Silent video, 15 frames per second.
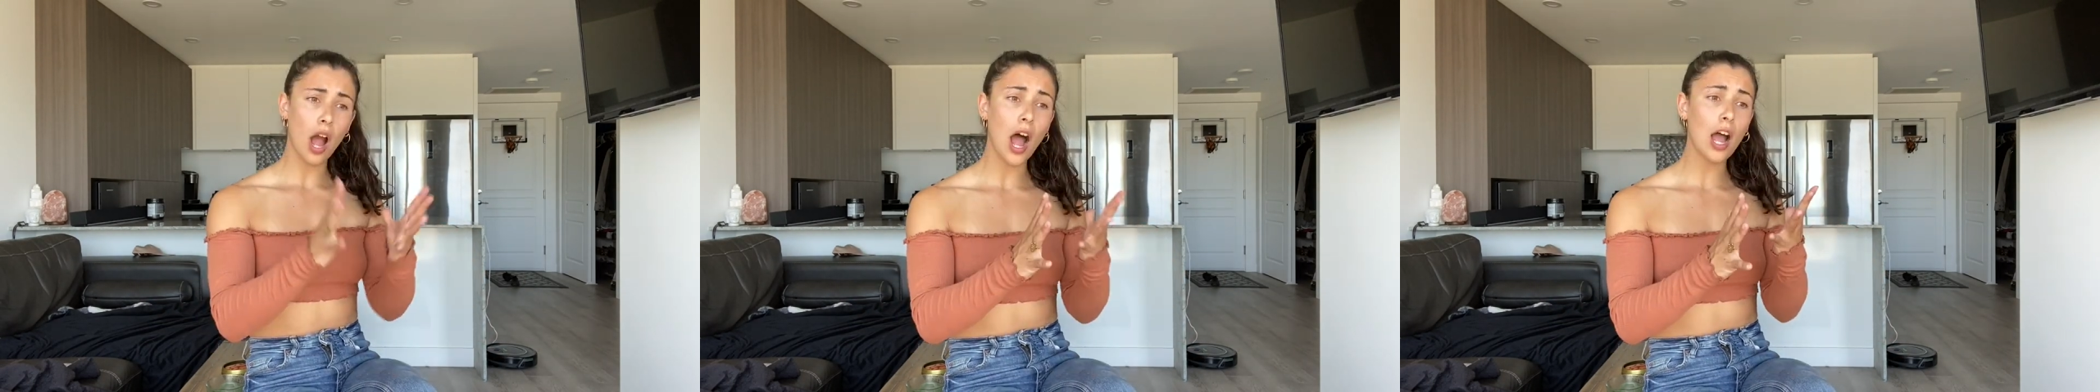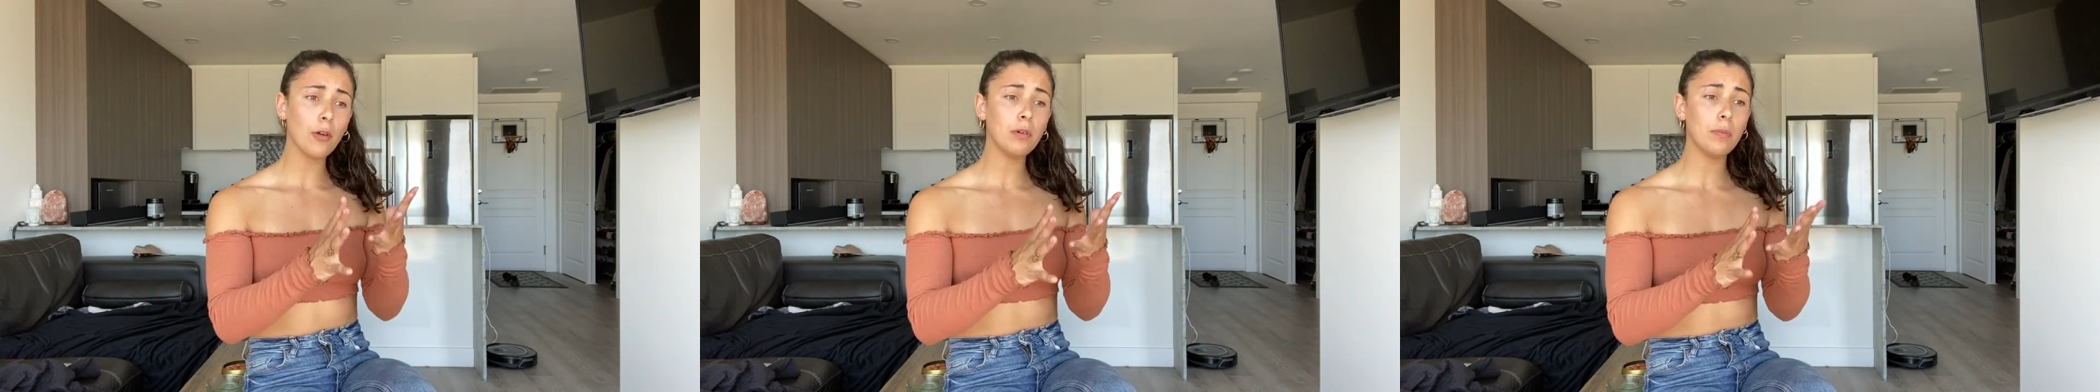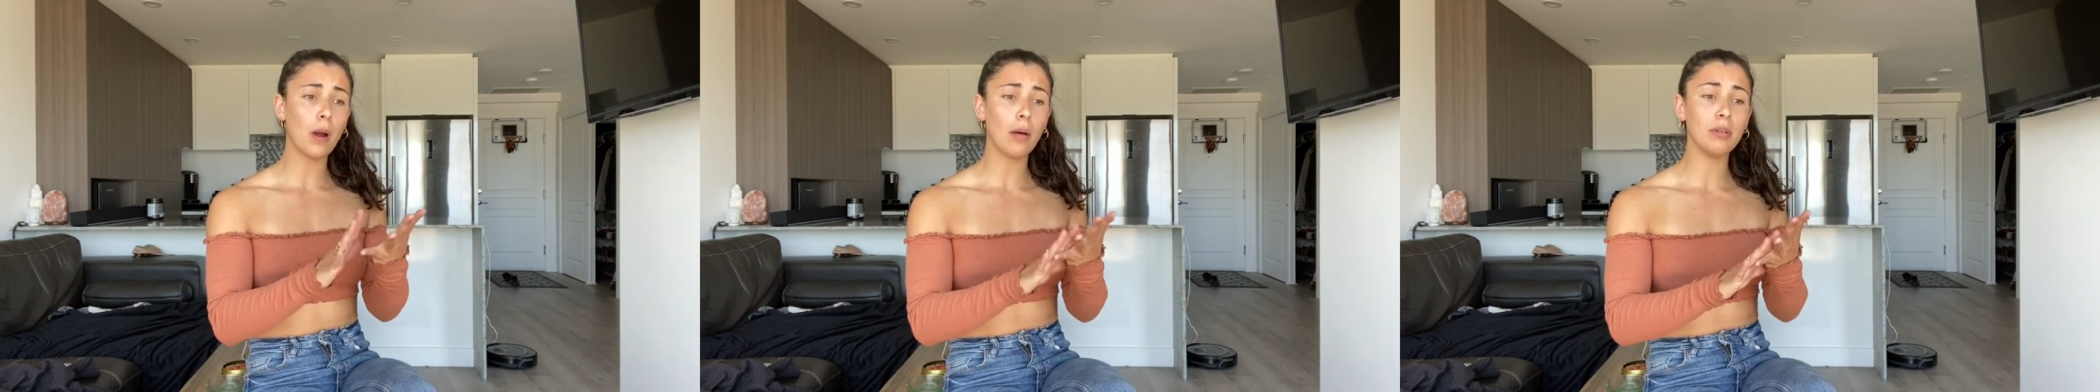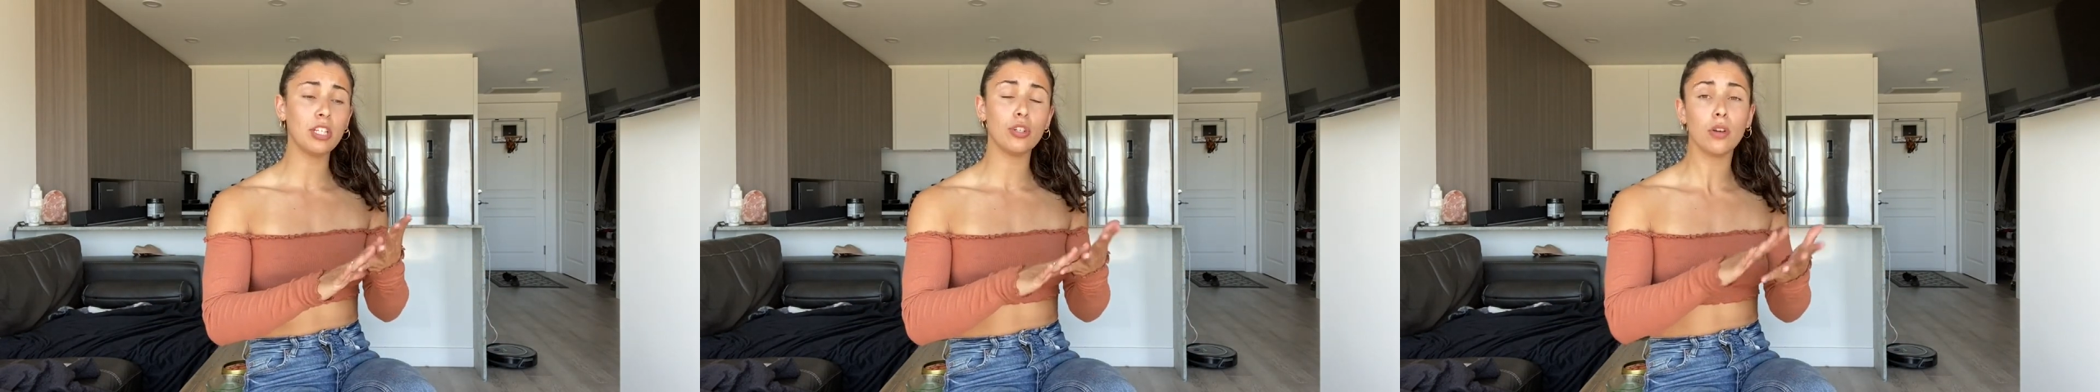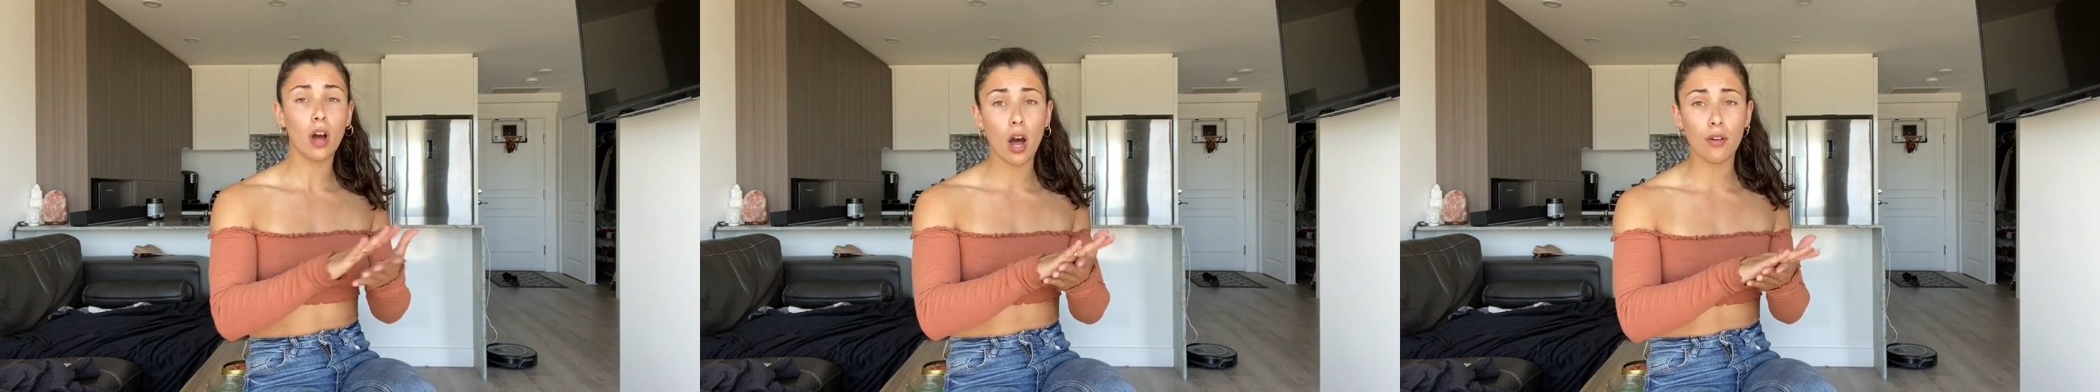I would probably
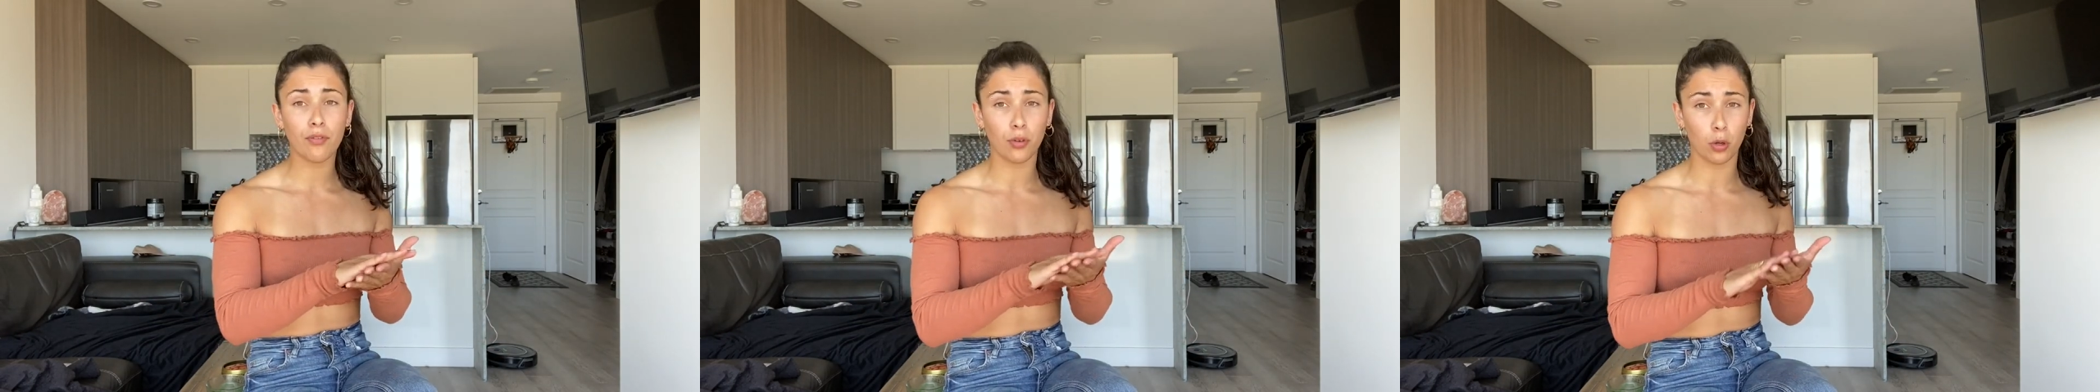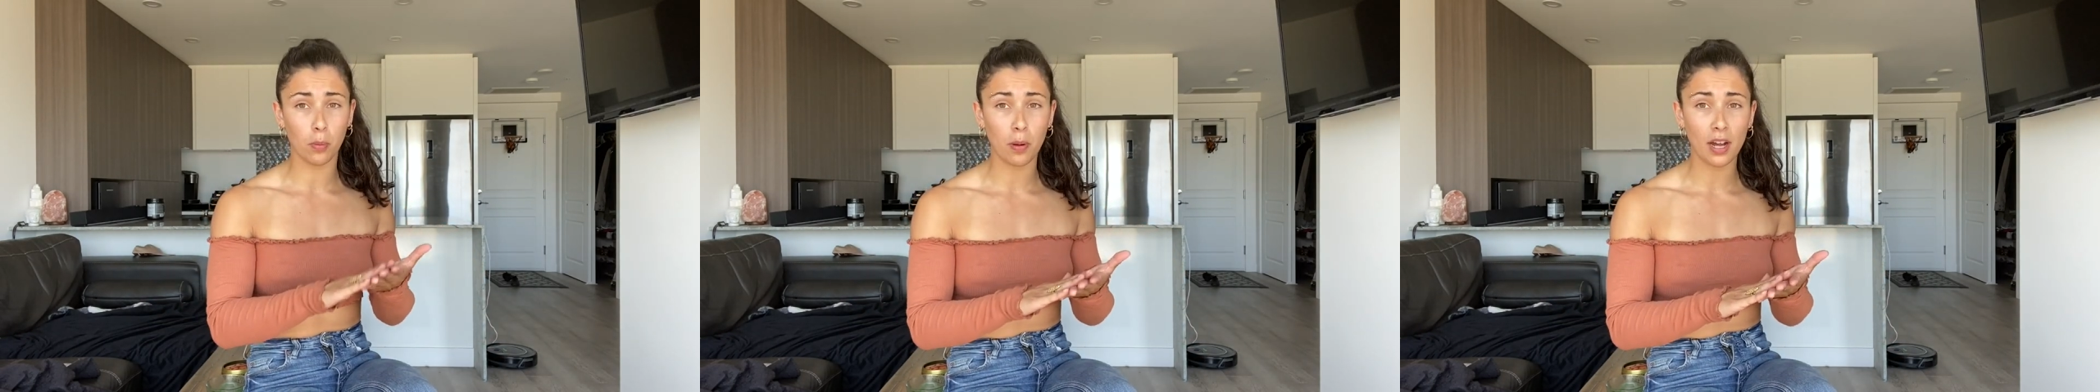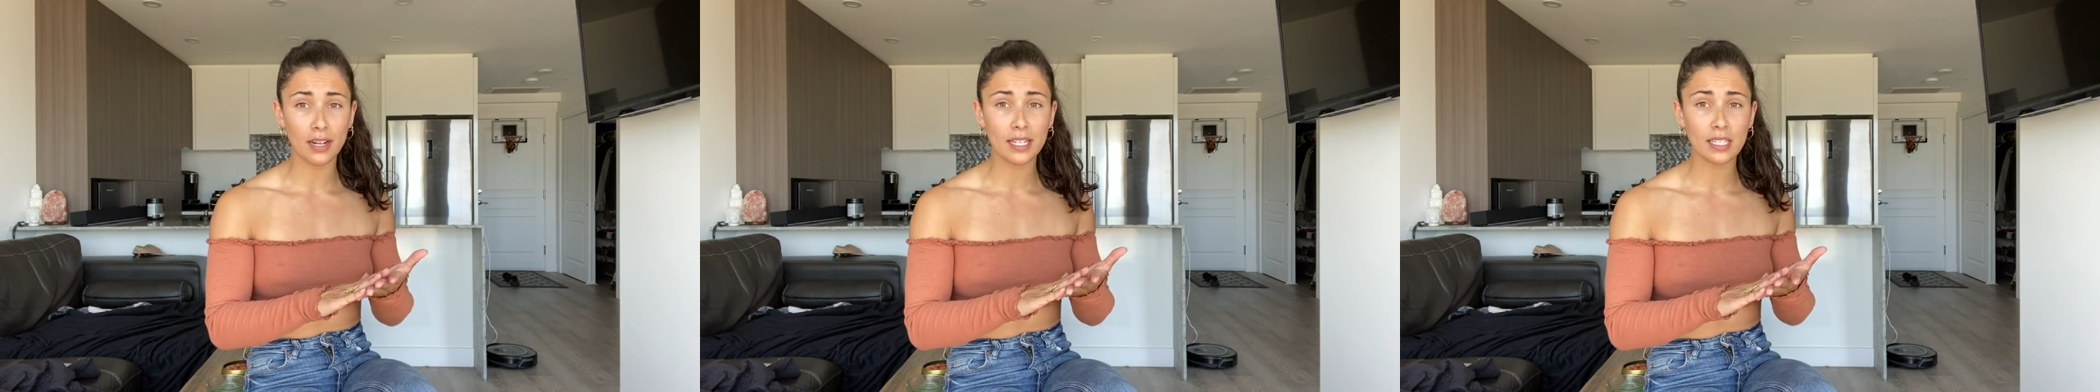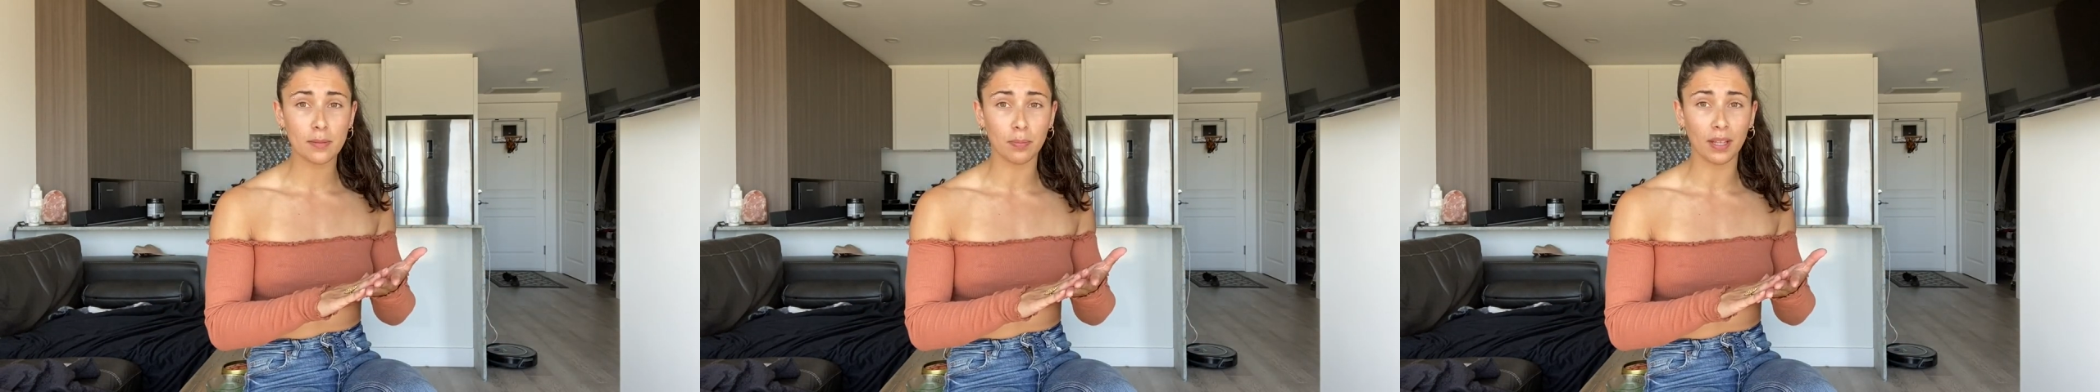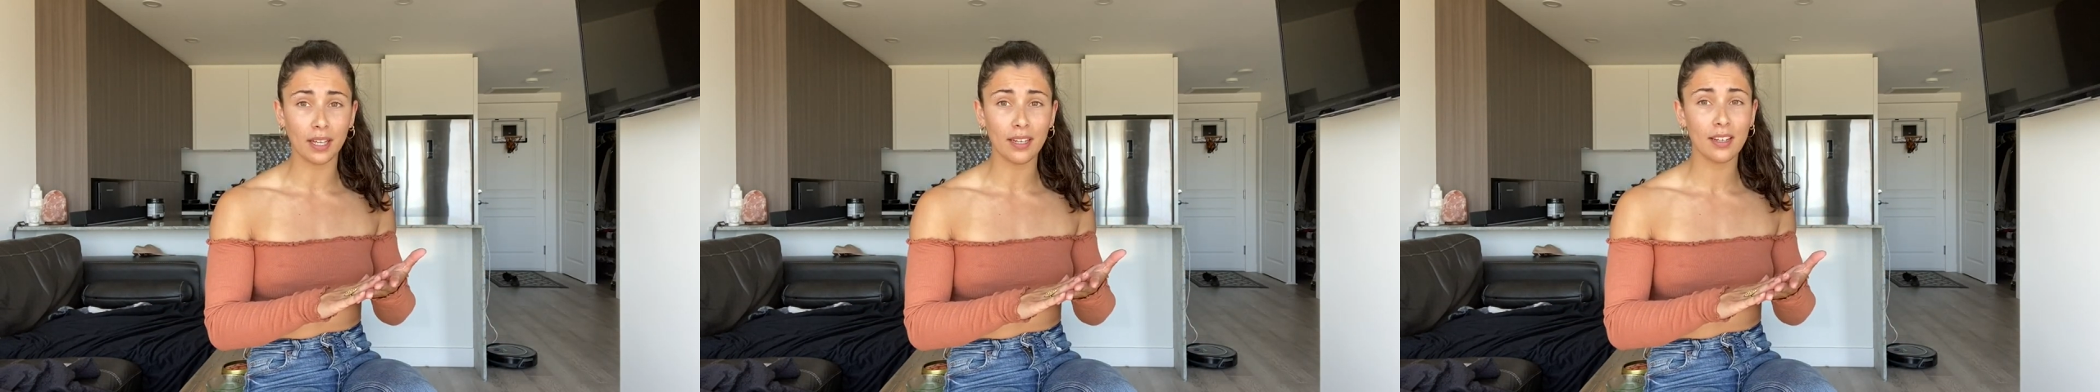do a full body
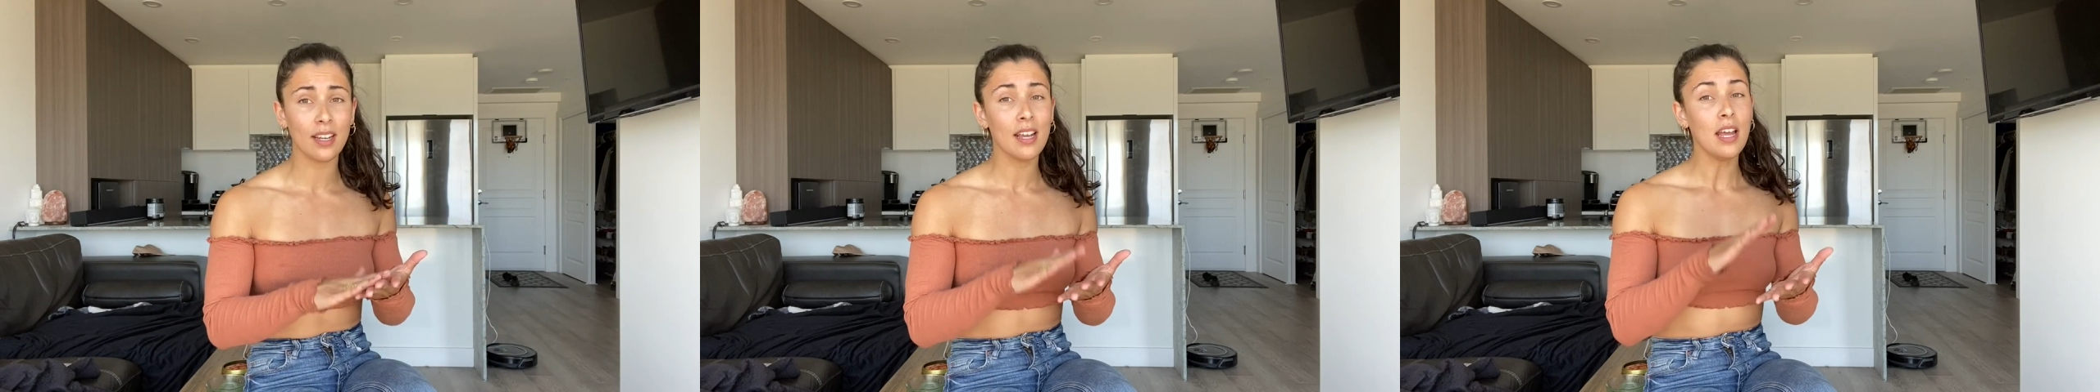split,